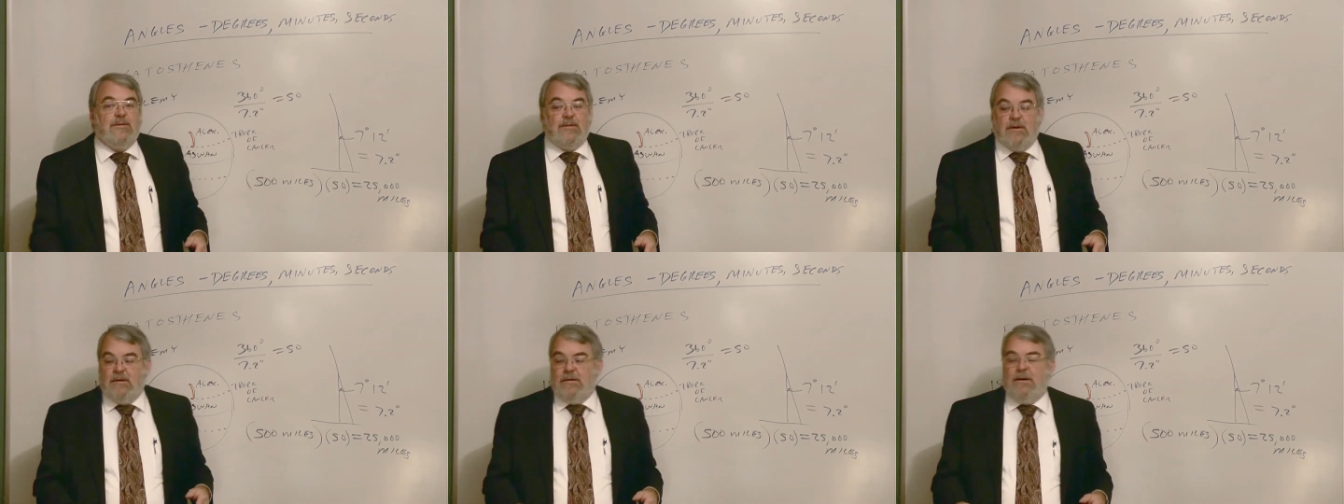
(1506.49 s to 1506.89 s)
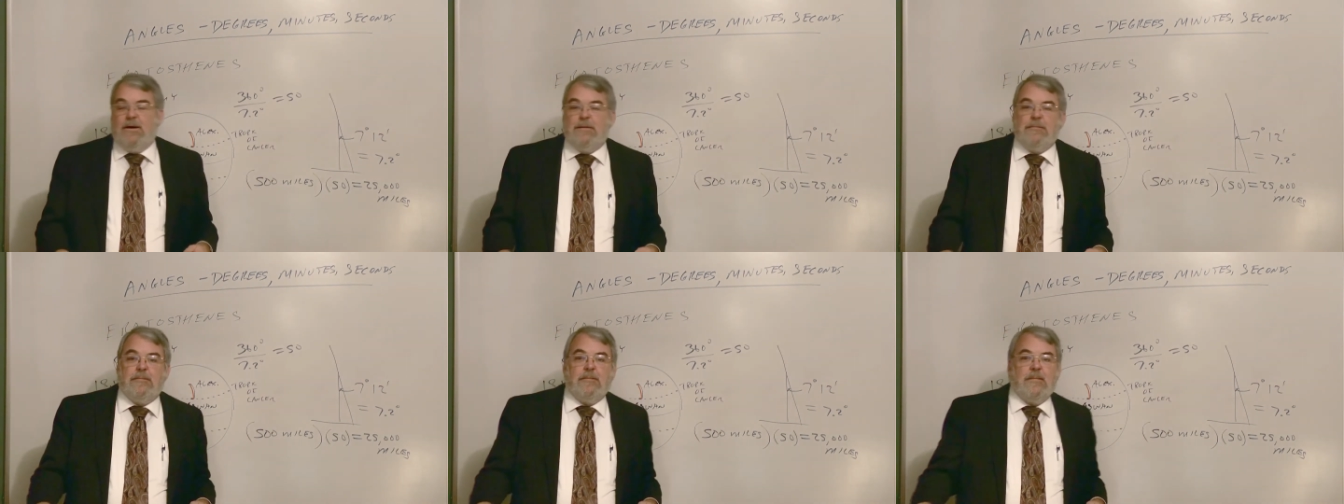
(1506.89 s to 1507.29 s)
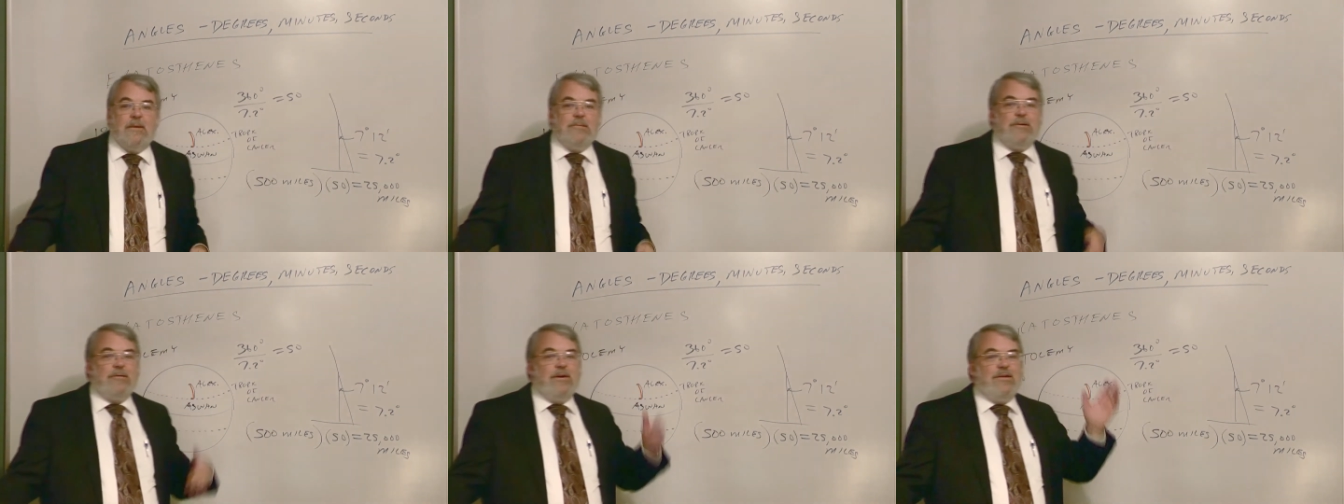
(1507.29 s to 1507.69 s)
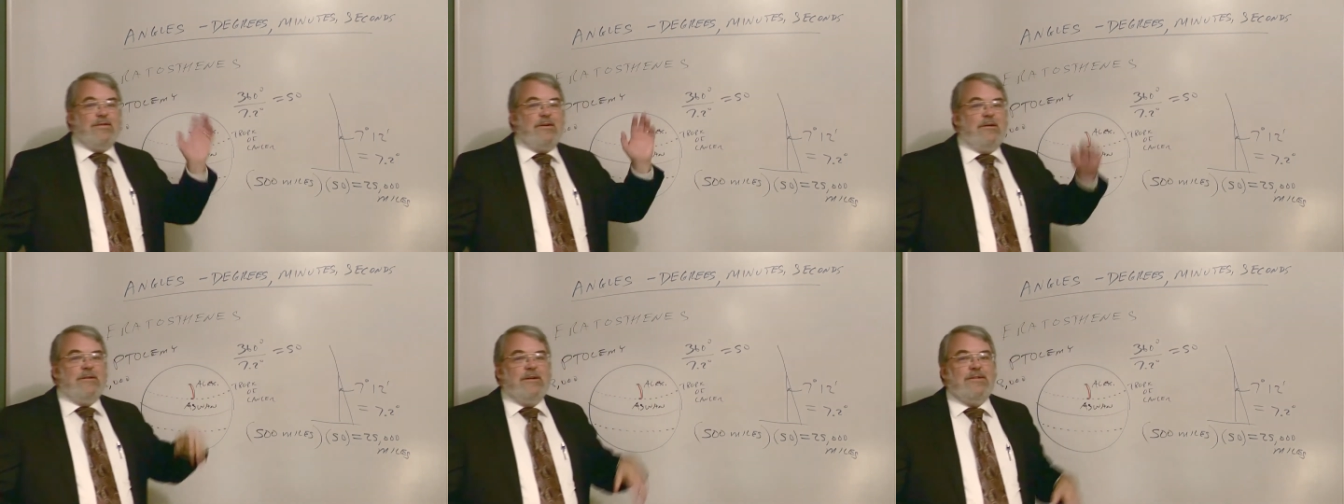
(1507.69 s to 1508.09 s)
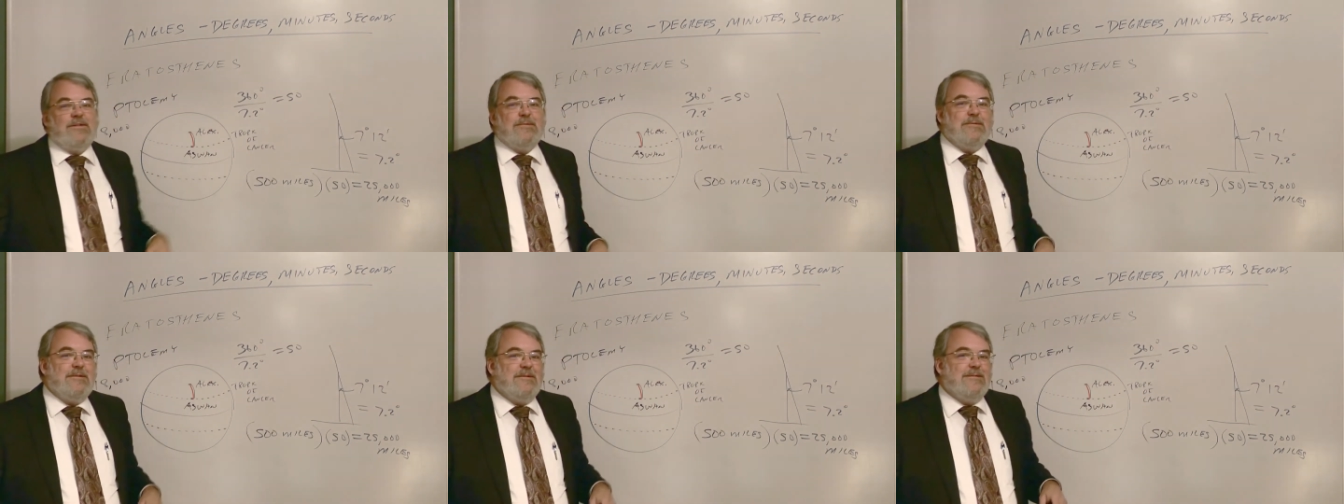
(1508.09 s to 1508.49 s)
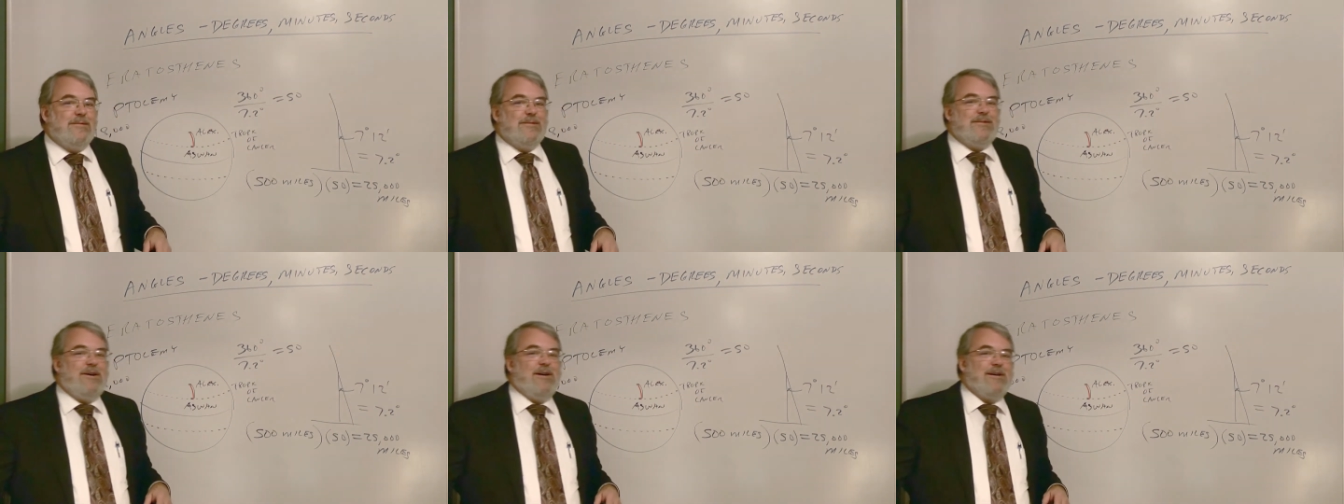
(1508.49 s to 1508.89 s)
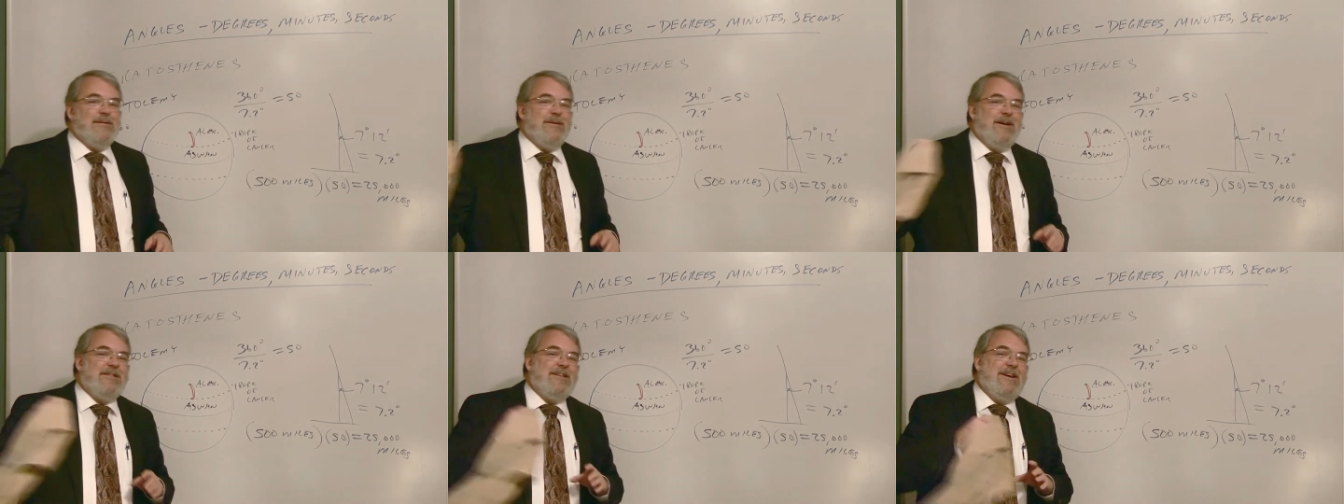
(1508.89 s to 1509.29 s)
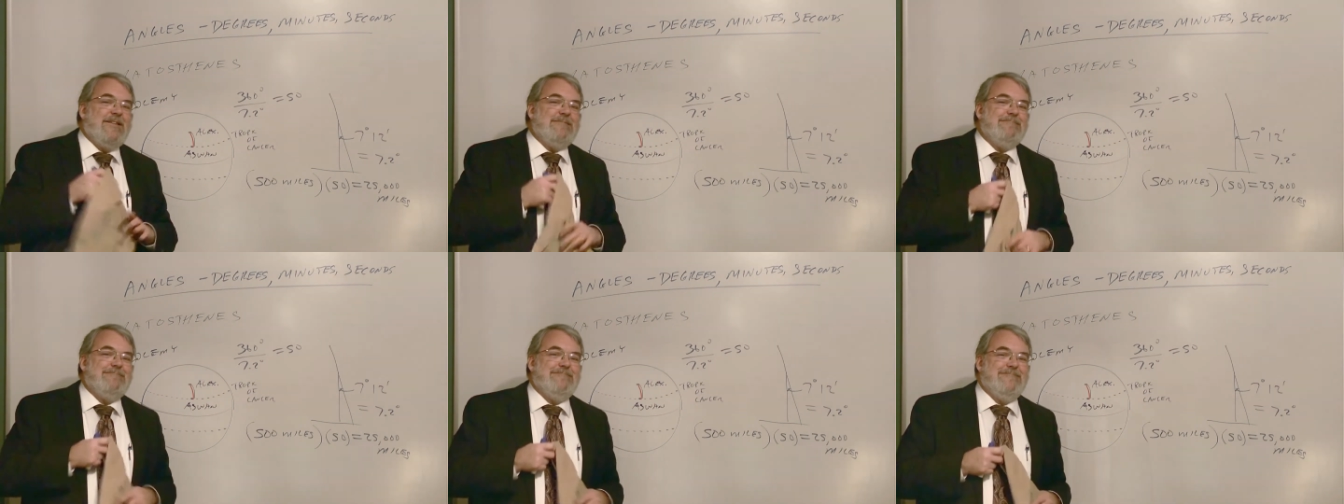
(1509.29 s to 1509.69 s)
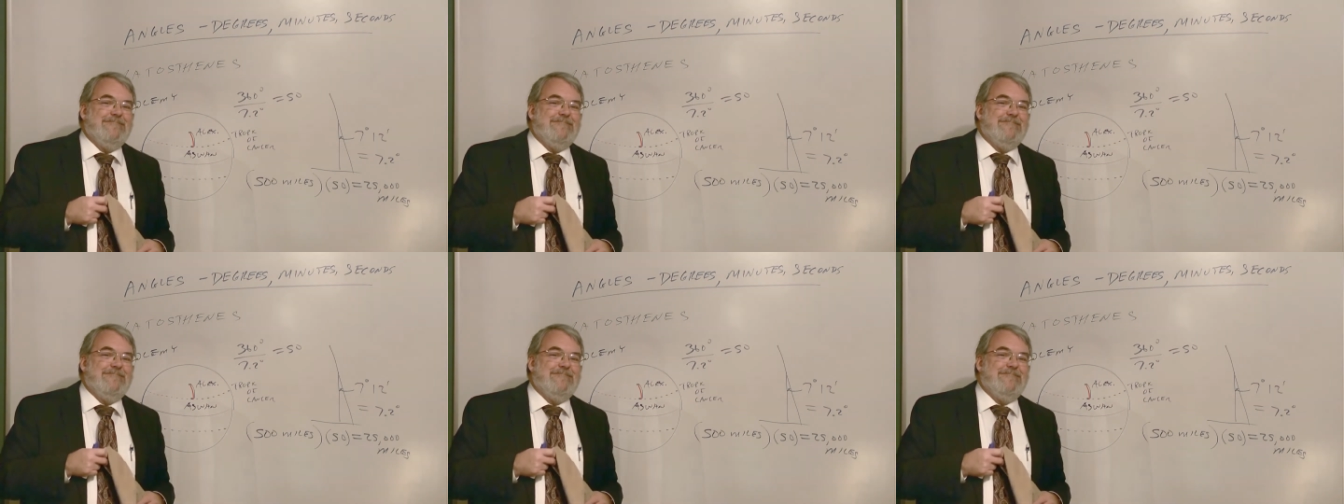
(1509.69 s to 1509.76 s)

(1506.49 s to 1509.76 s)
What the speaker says: So let me erase all this and we'll talk about that.